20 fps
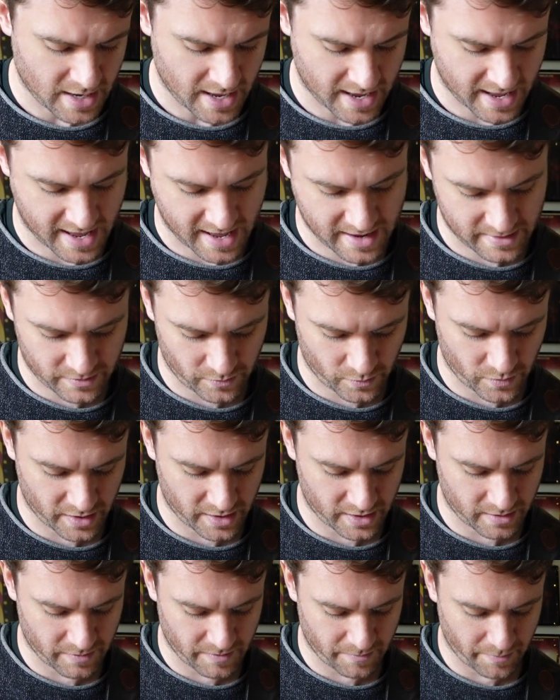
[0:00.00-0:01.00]
And we're
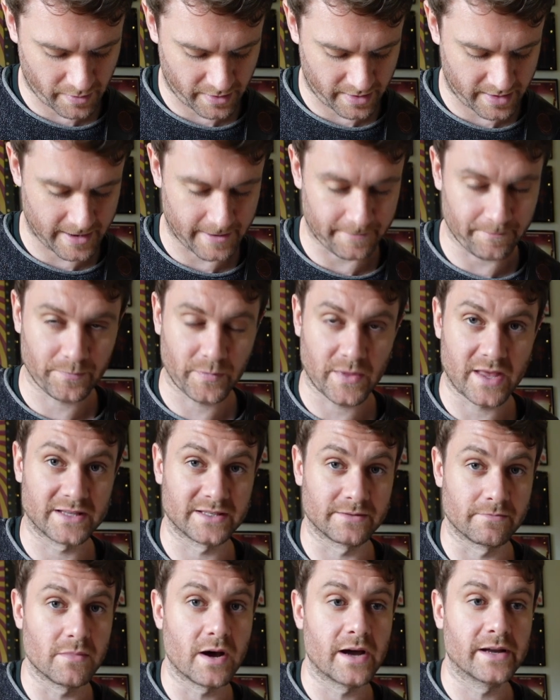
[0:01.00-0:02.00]
going to be playing, it's
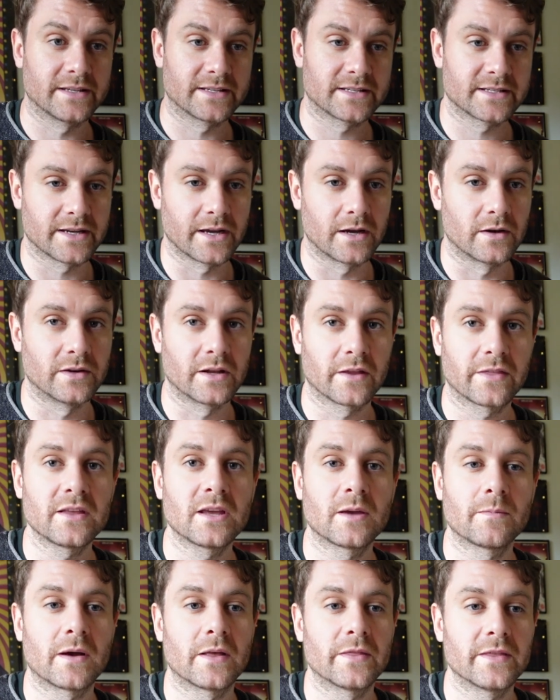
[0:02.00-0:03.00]
a minor scale. Now
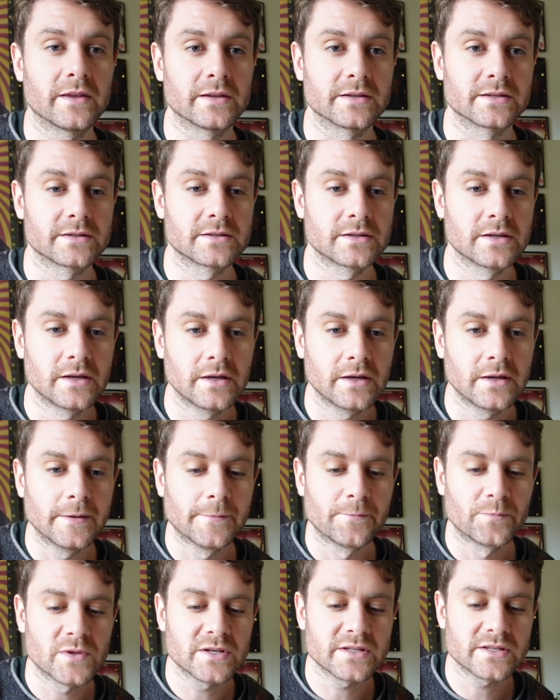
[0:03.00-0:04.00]
think about this.
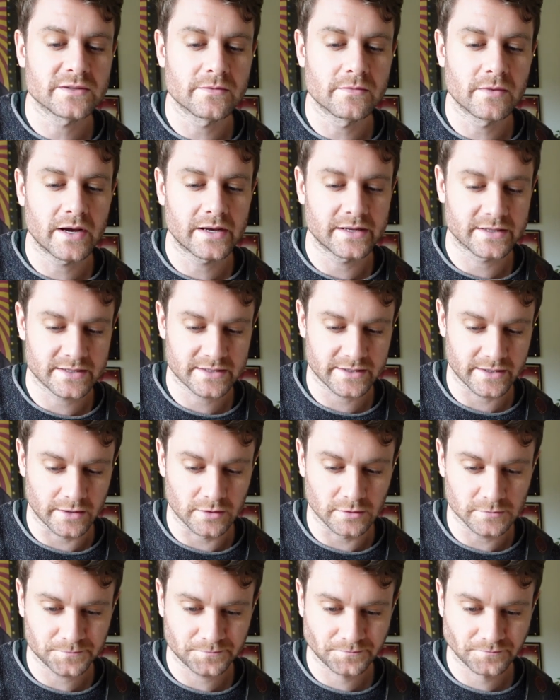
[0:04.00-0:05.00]
This is a minor
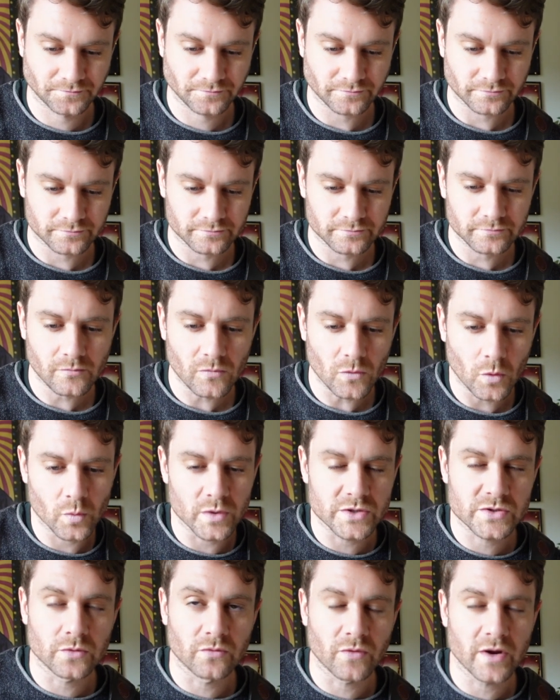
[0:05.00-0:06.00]
scale,
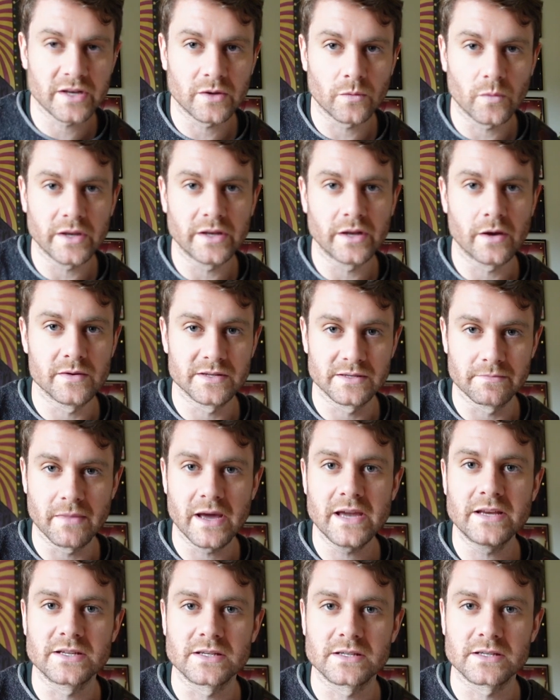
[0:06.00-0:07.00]
which already we know is a
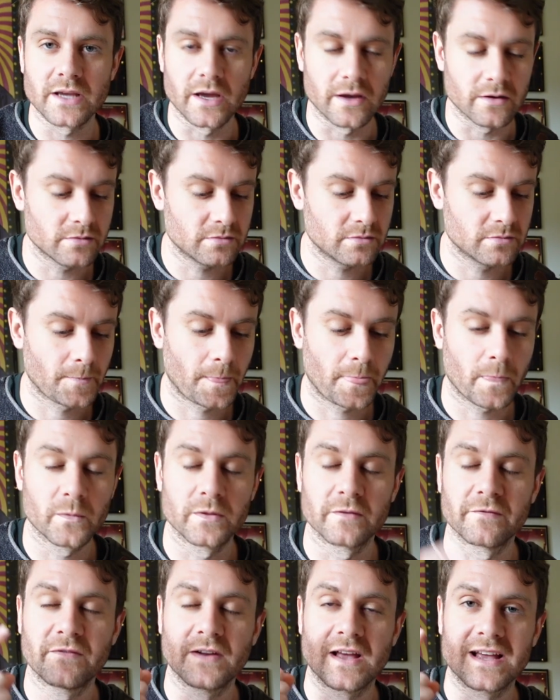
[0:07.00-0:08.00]
major scale with
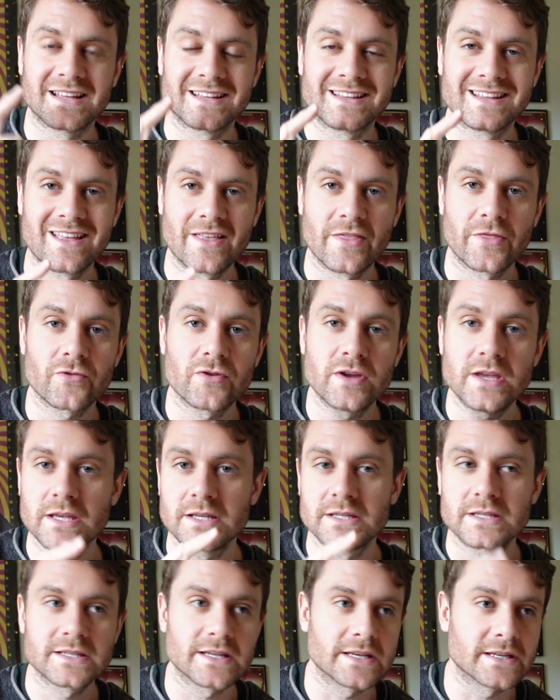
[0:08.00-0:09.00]
a flat 3,
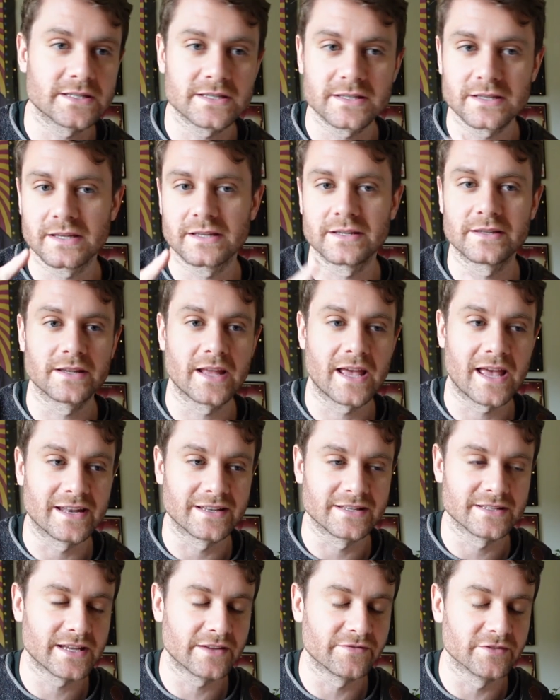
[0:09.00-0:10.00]
6,
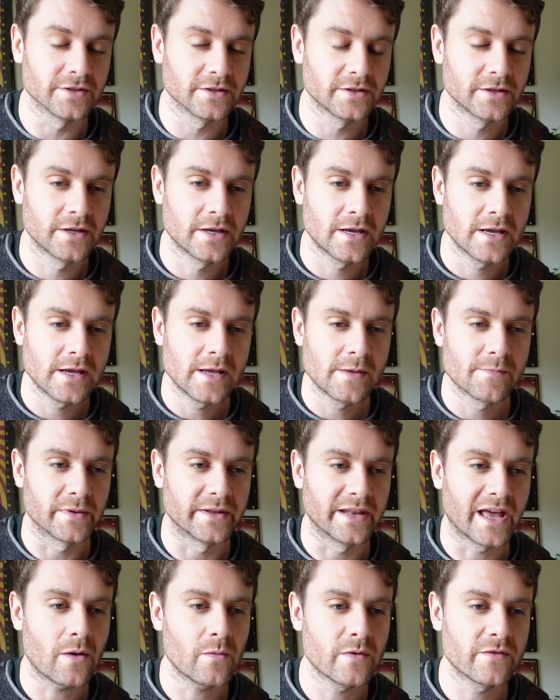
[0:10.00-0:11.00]
and 7. But
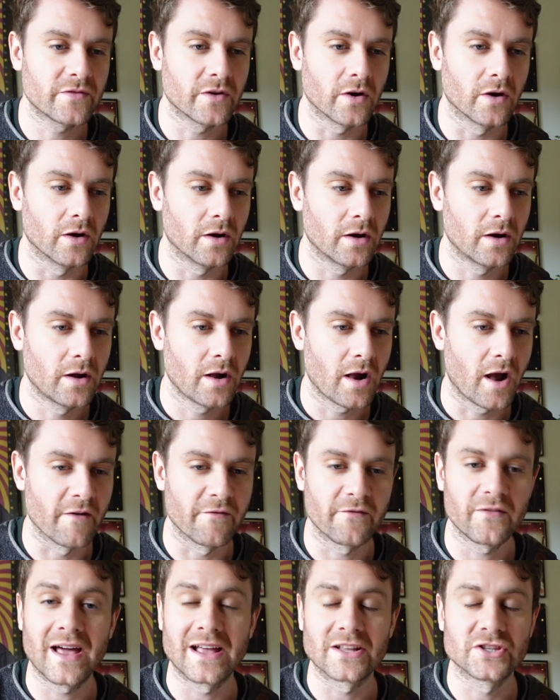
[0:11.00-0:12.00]
now we've got a
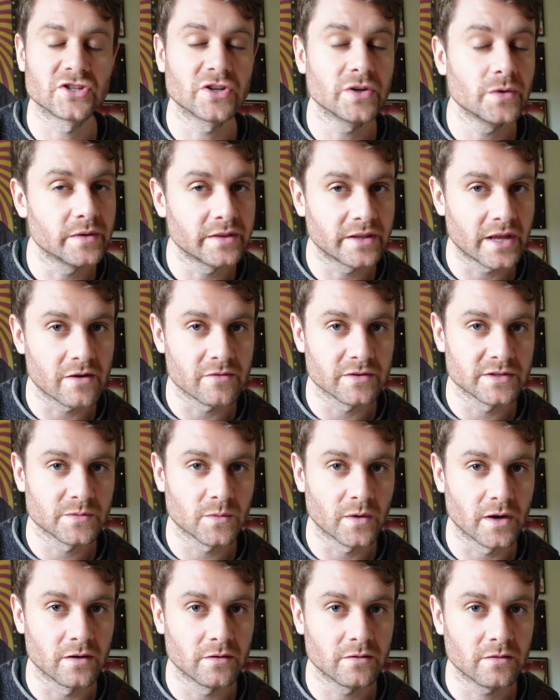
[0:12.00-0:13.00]
flat 2 in there as
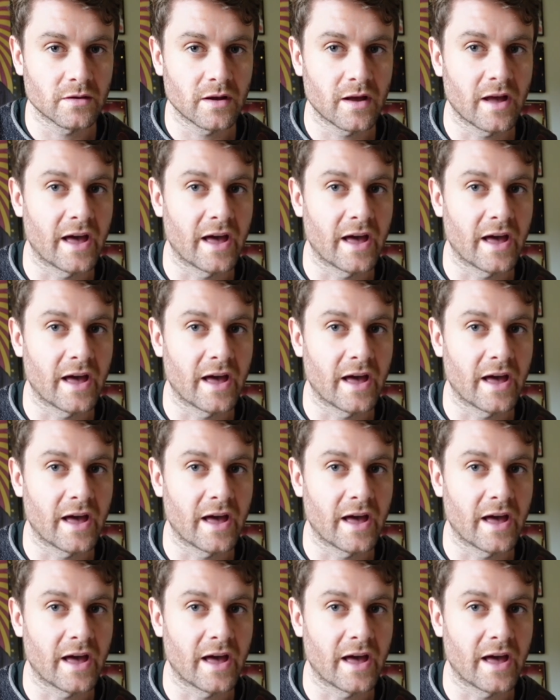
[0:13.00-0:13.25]
well,